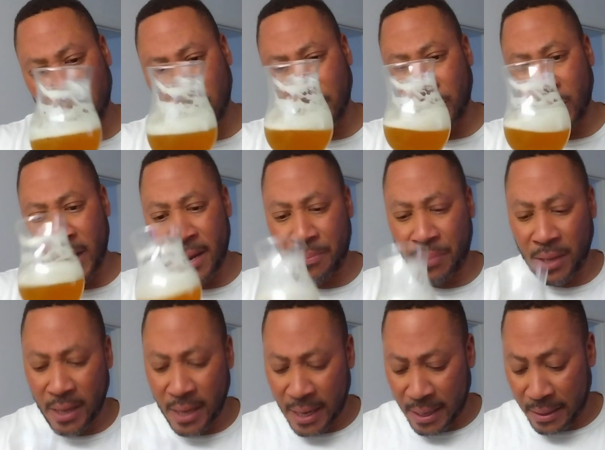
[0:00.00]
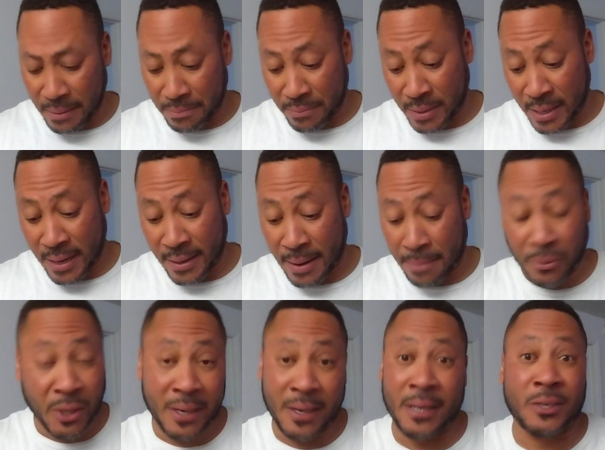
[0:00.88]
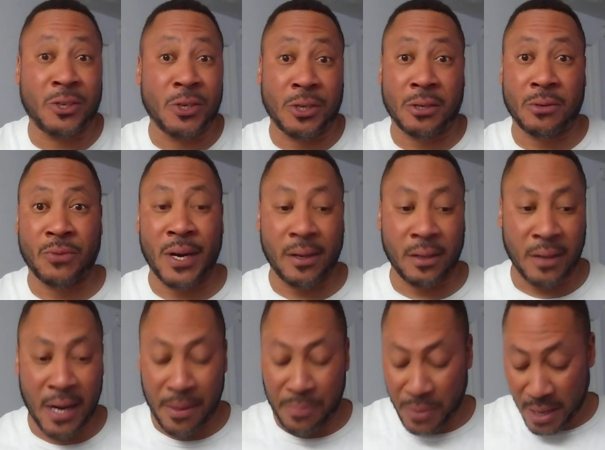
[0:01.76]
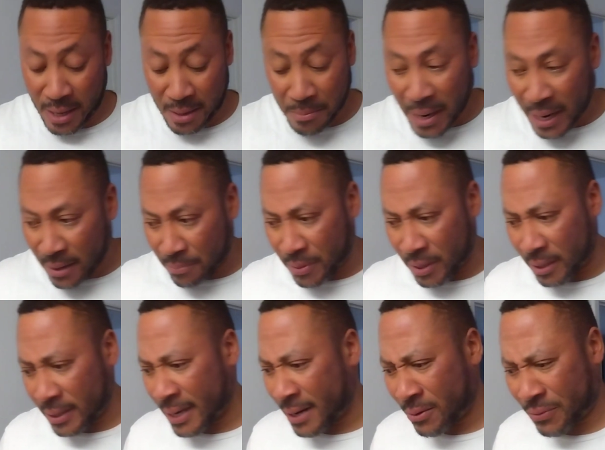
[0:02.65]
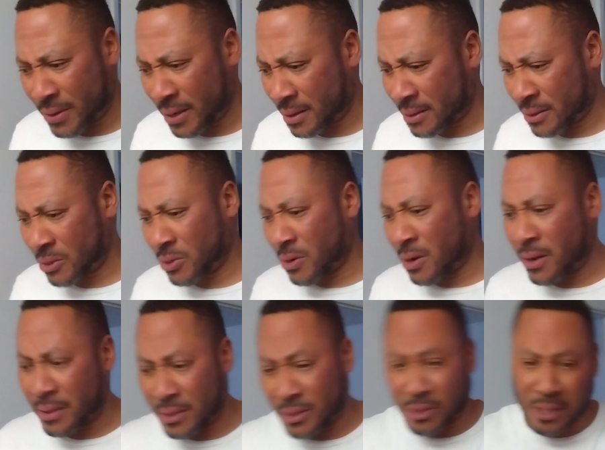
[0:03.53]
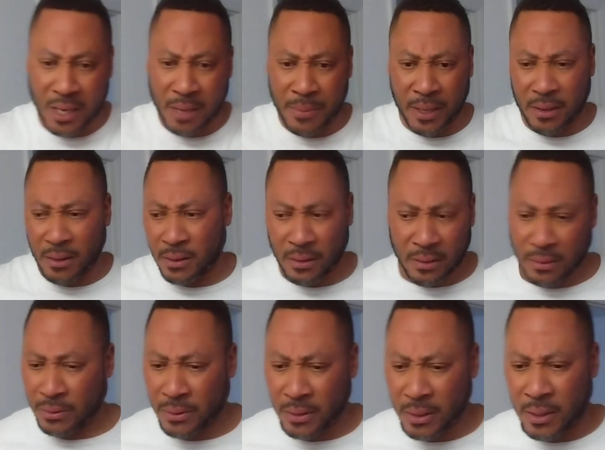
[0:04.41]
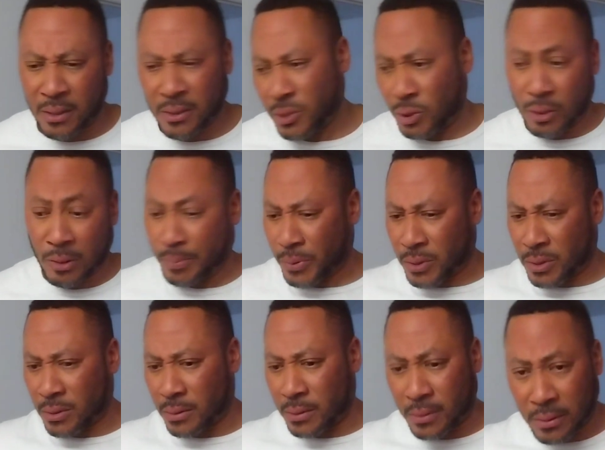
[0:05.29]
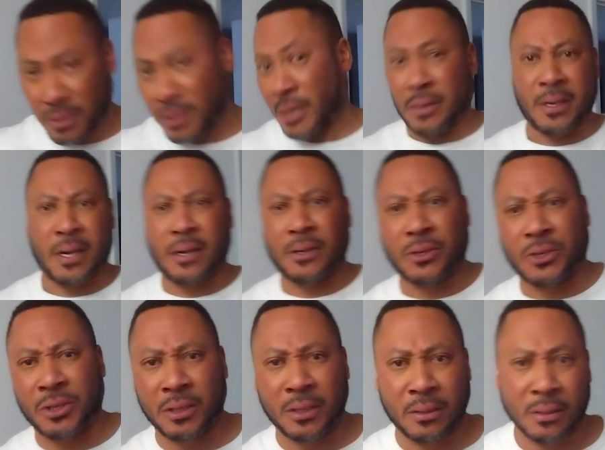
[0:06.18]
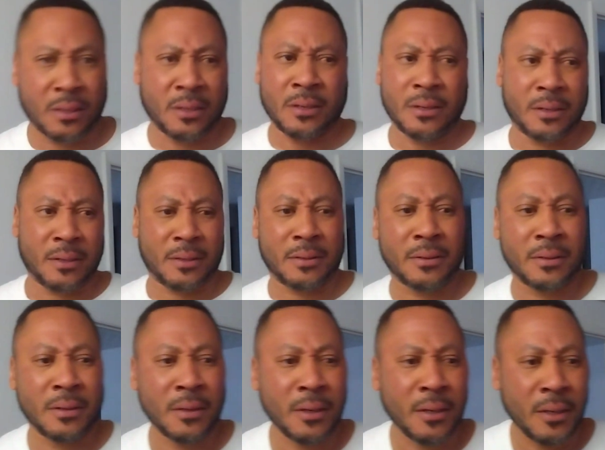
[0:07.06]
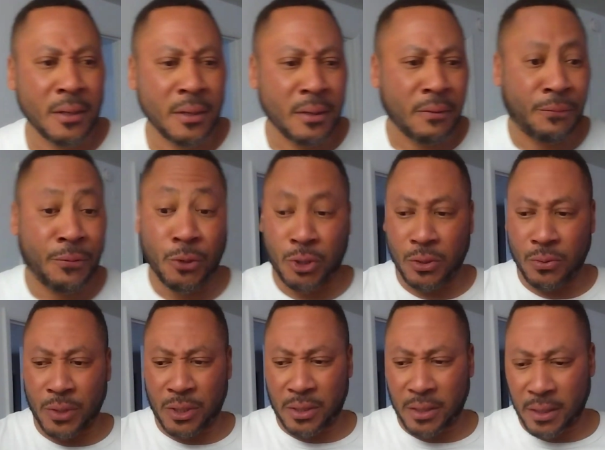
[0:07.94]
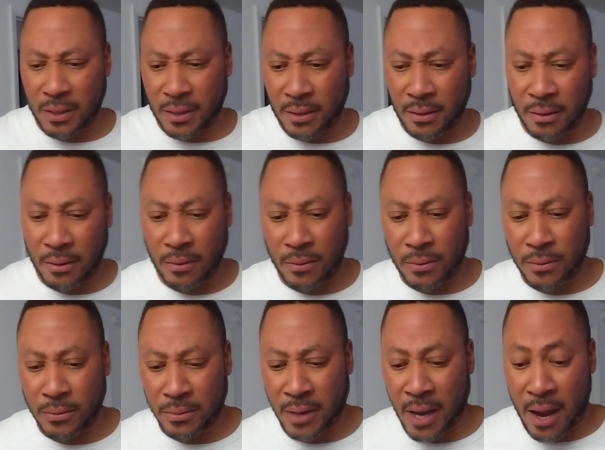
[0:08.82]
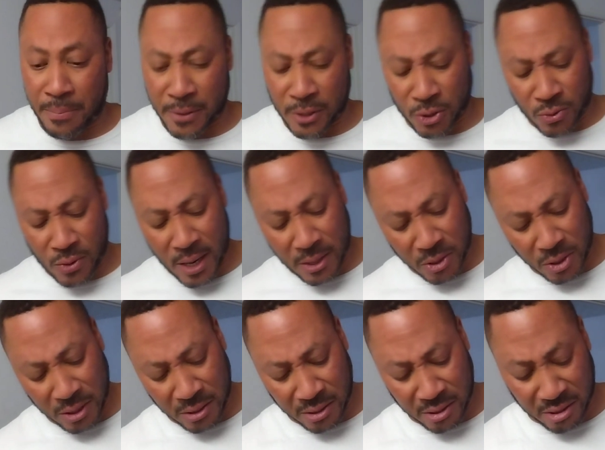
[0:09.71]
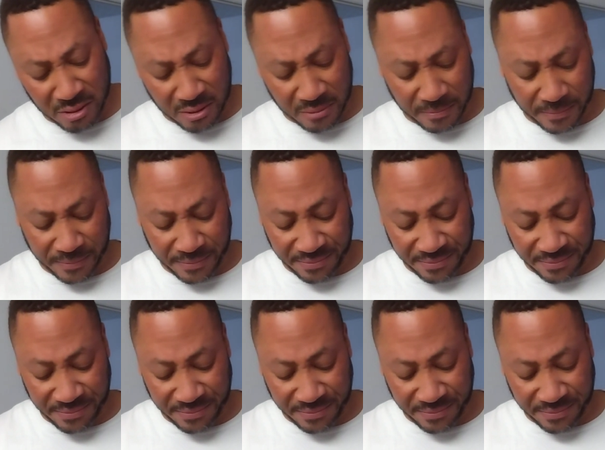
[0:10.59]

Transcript: enjoyable IPA. And I'm looking at it as just a regular IPA, in my opinion. I don't think this is all this gimmick of super technology. Futuristic, hop extracts. It's